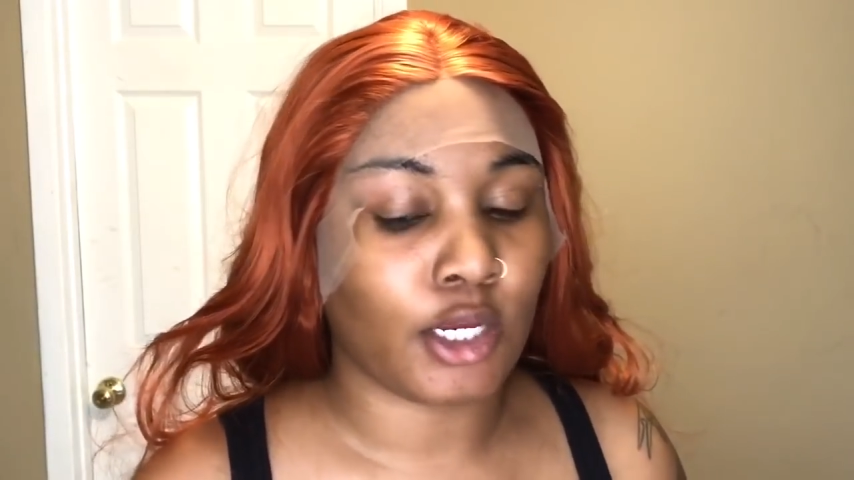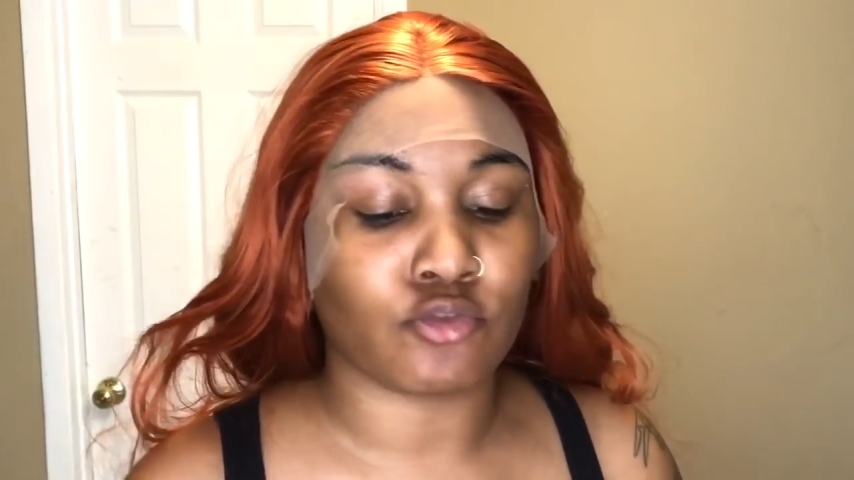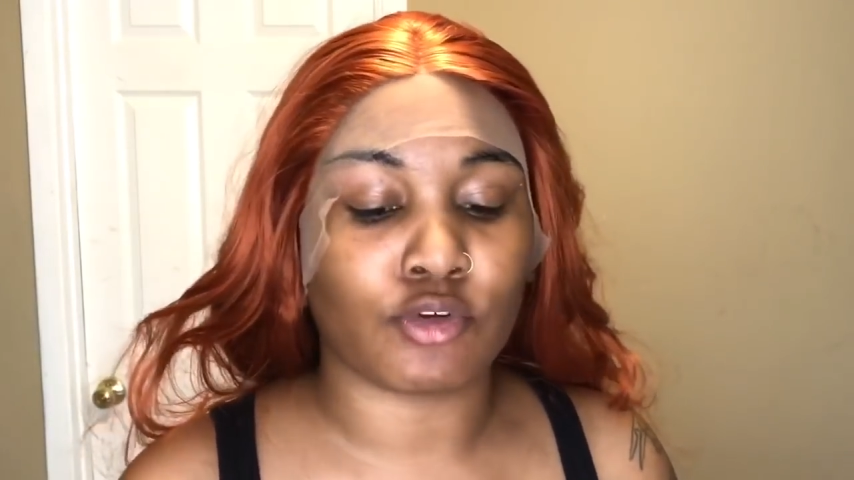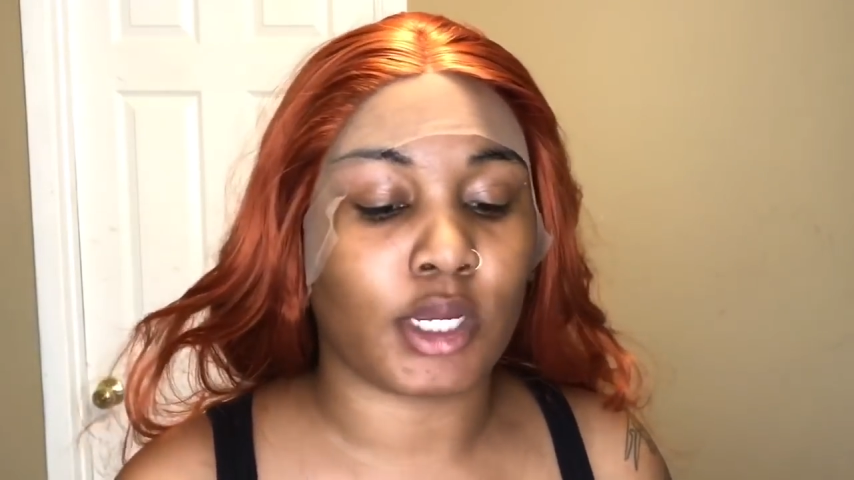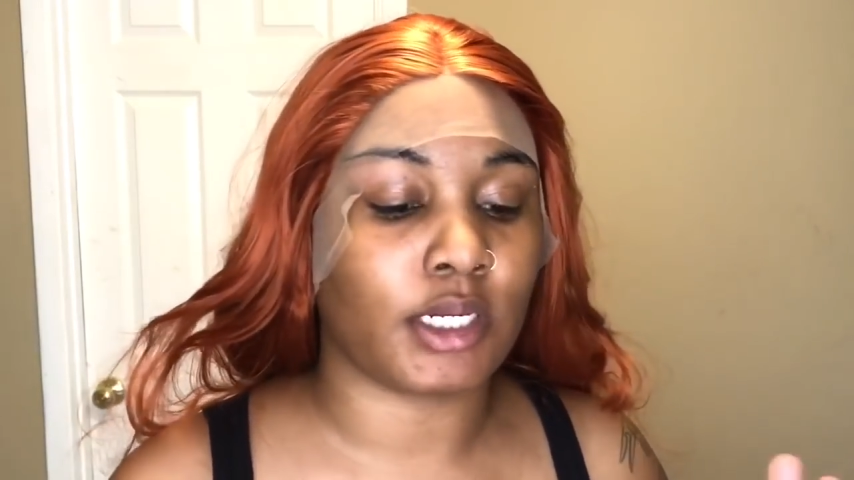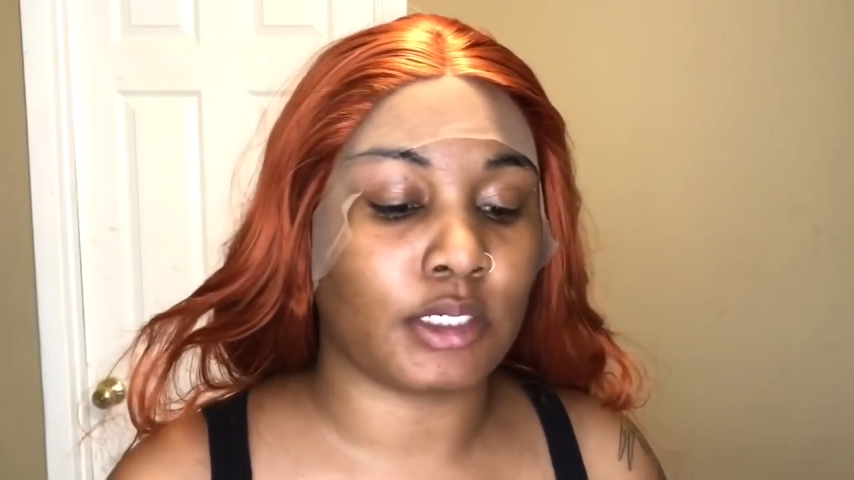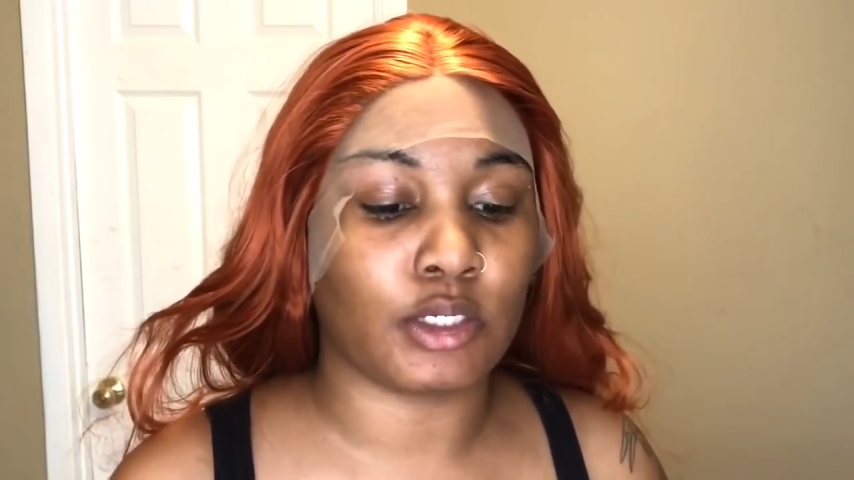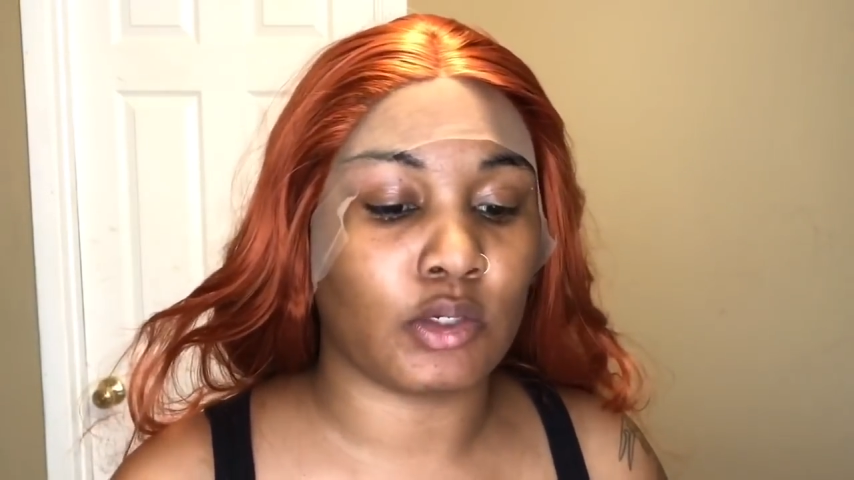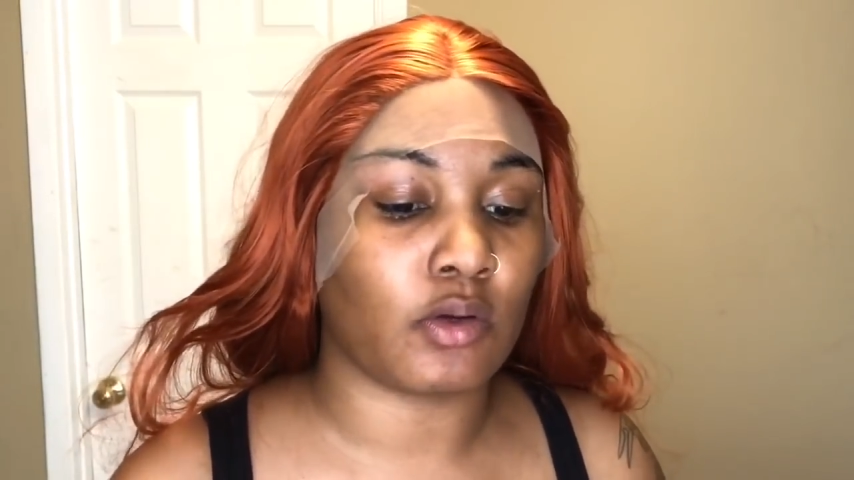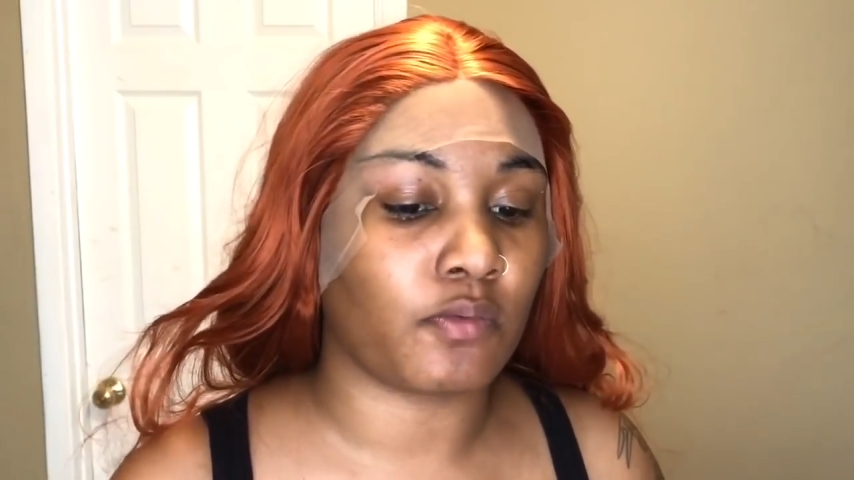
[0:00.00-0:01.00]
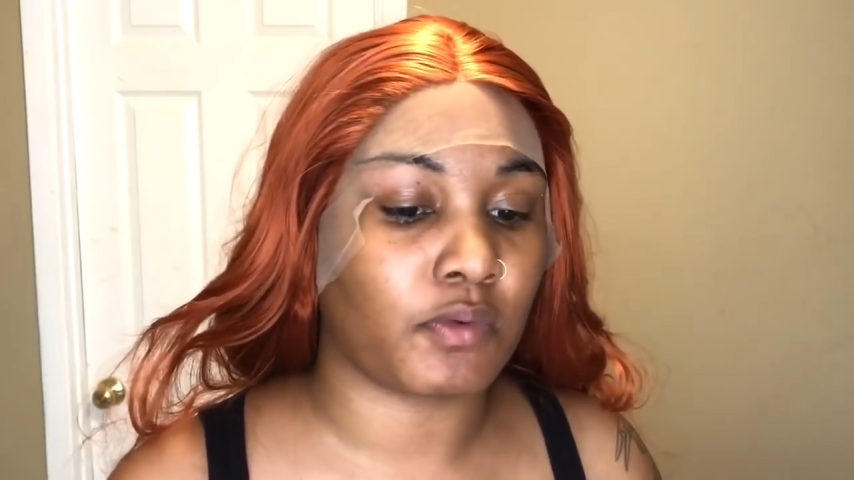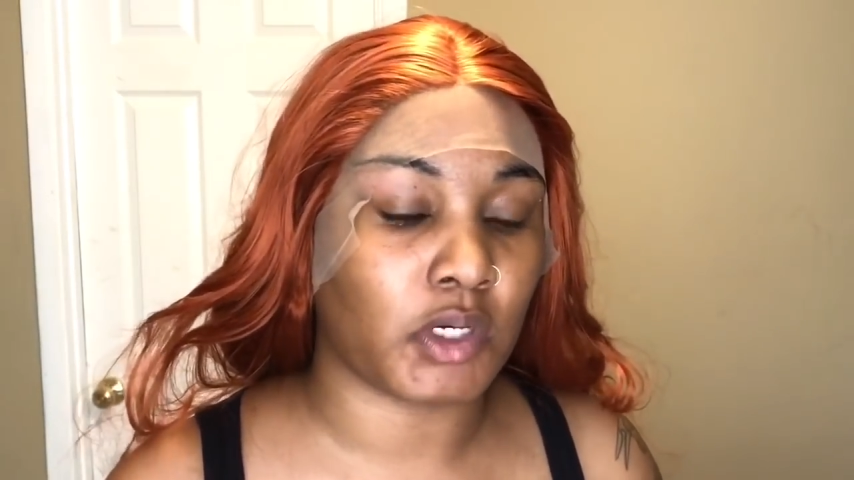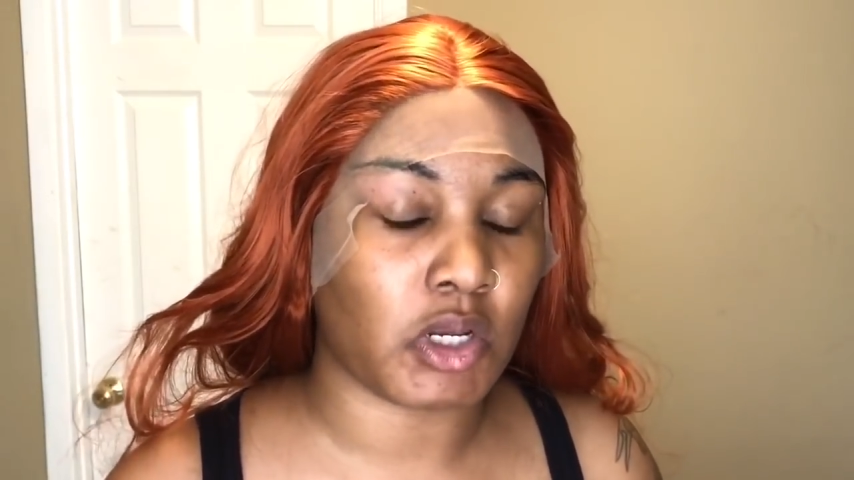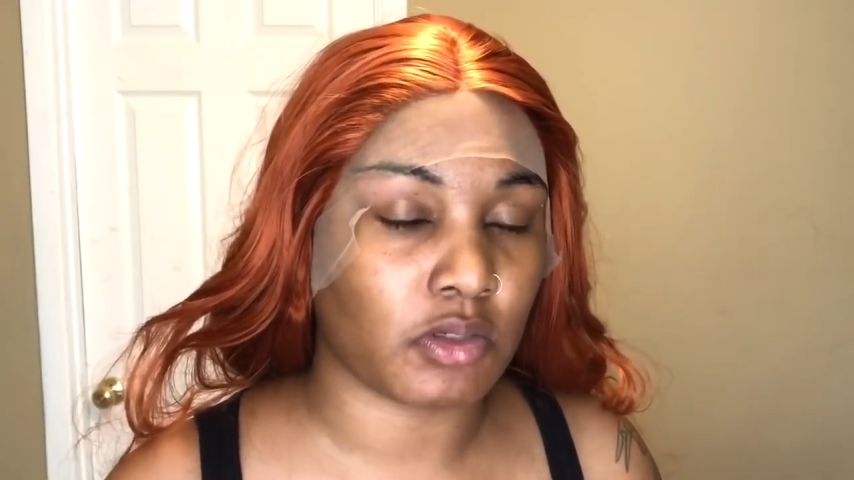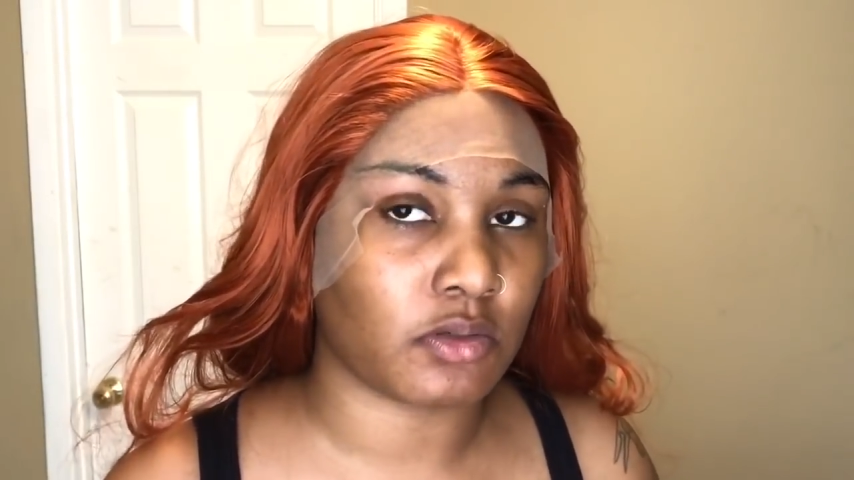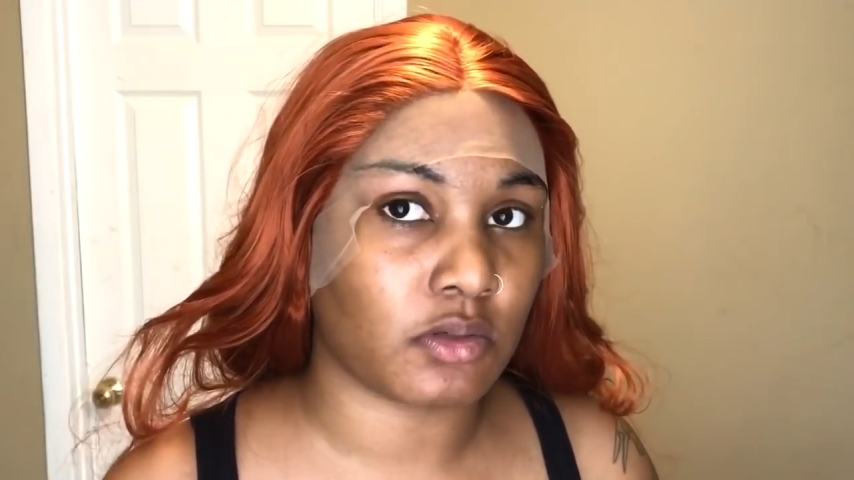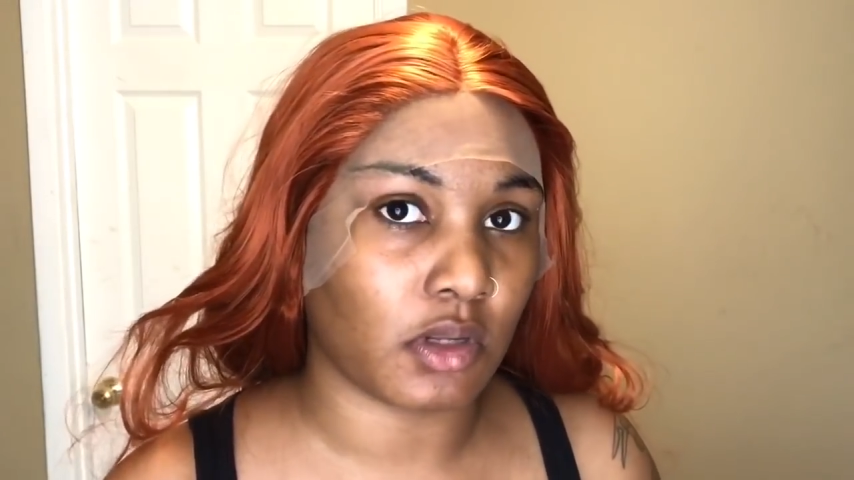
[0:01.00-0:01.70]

and try to, you know, finesse